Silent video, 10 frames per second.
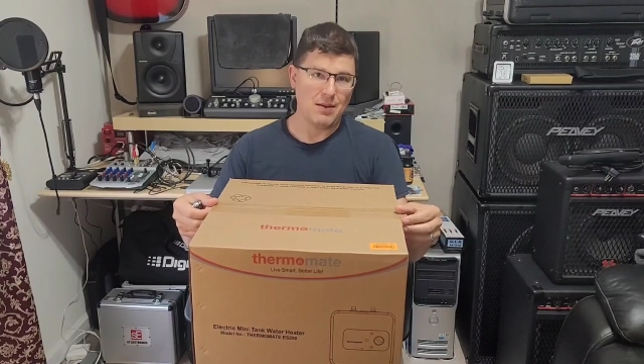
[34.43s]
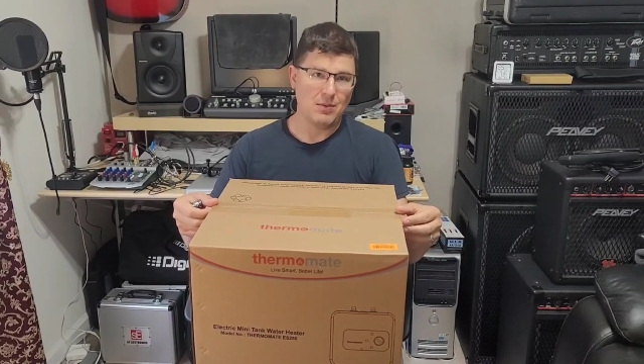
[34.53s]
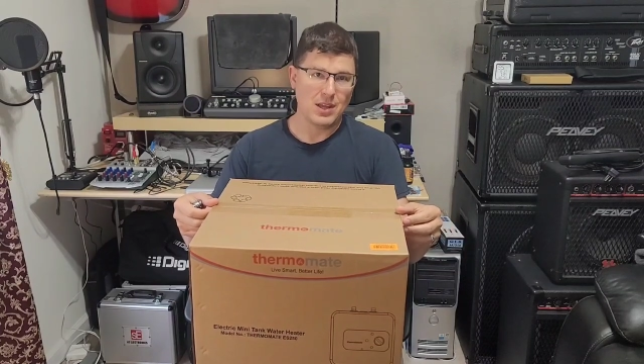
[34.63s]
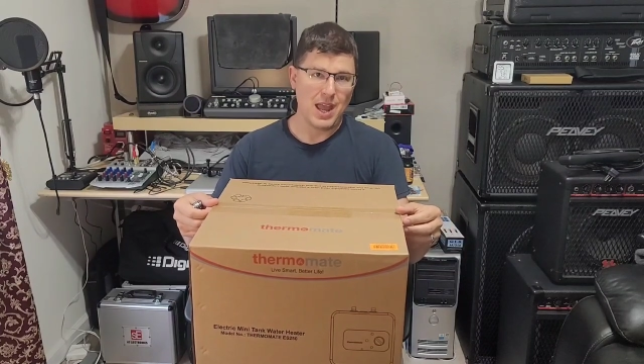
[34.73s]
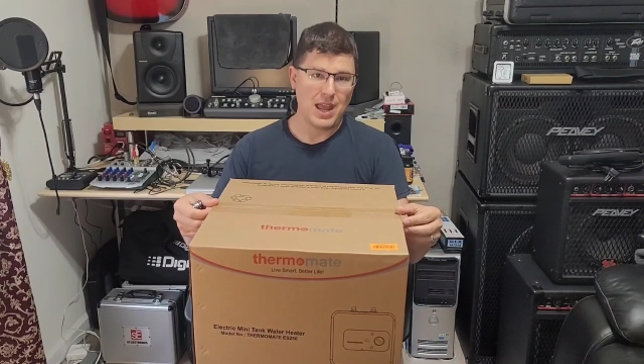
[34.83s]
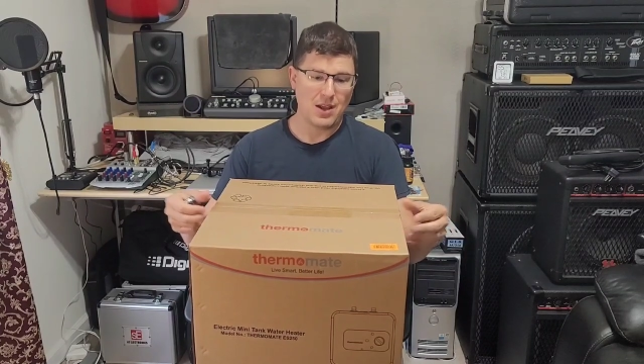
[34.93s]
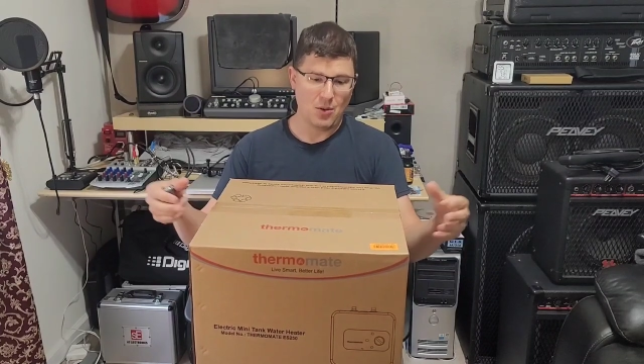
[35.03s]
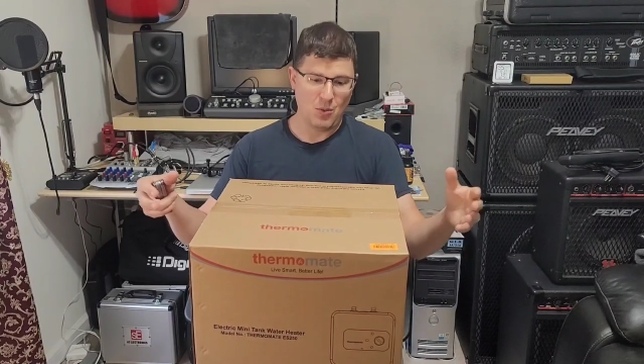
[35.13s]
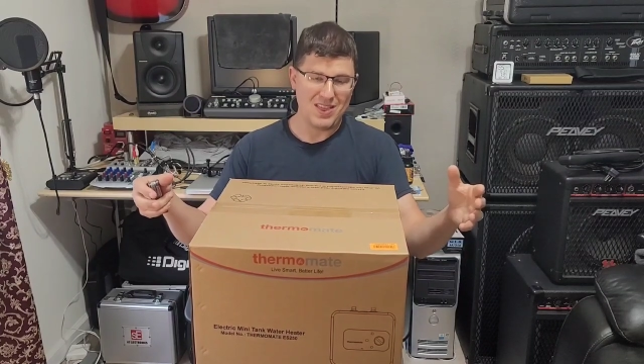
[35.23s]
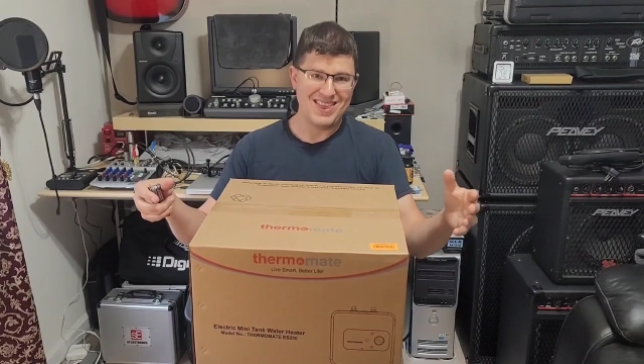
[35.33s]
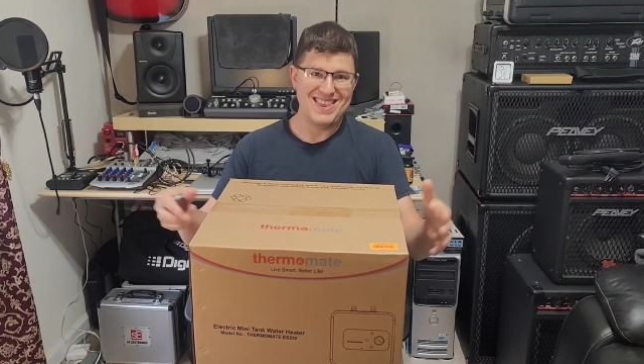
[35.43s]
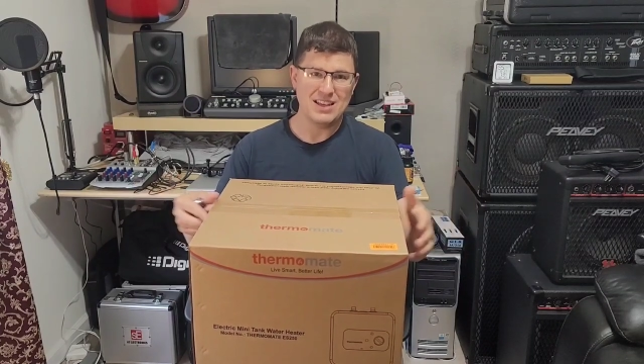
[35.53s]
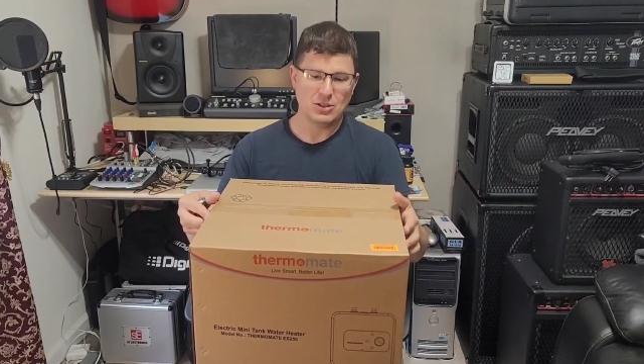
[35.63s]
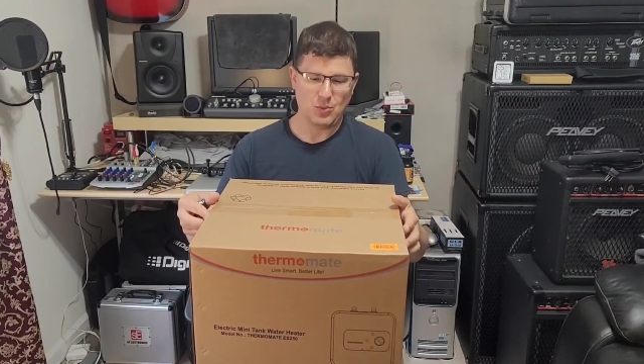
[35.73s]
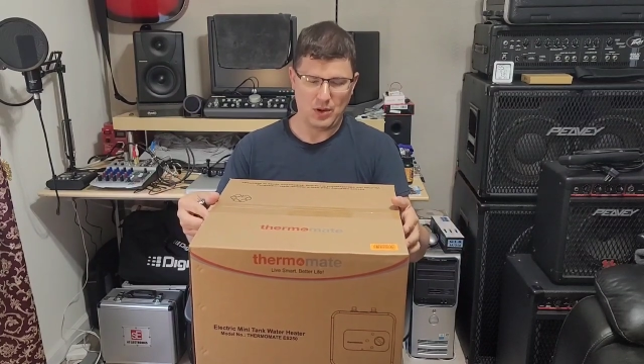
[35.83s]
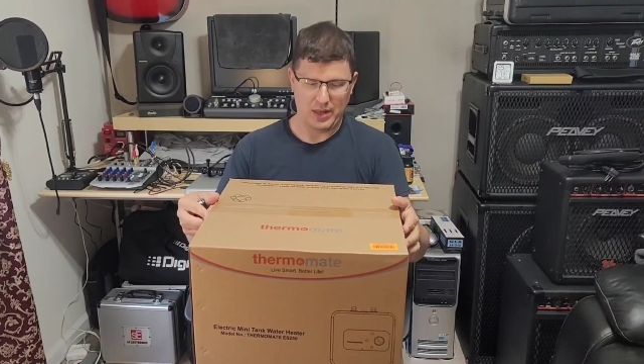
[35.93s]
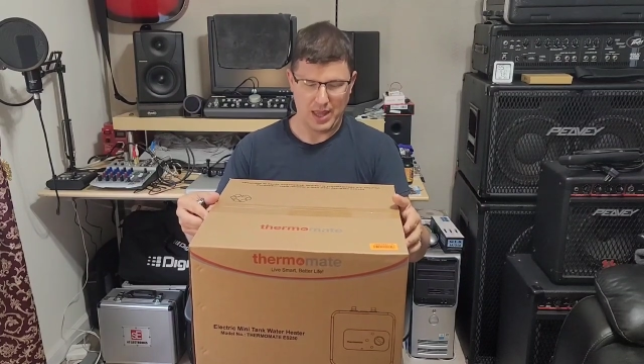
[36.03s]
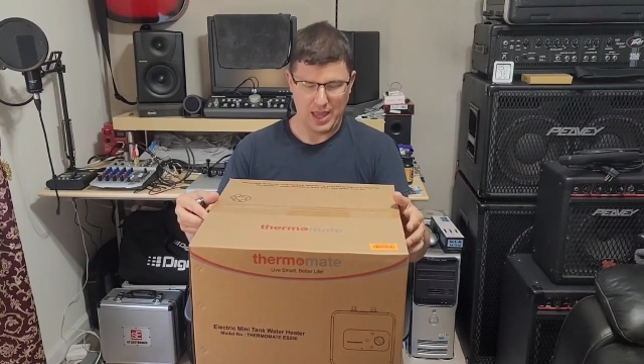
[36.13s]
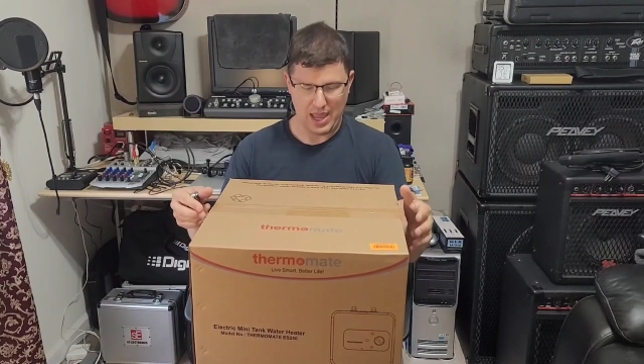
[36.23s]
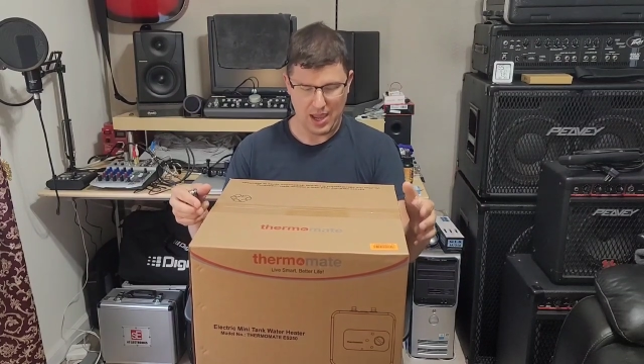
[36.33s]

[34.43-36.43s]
that tank with this one.